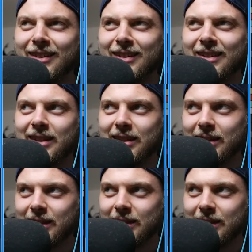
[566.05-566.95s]

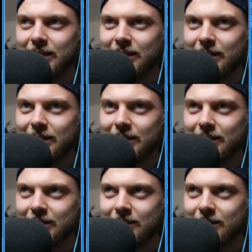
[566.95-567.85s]
Oh,
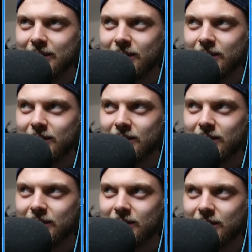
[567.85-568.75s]
through to the next
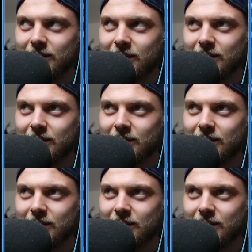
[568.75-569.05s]
one.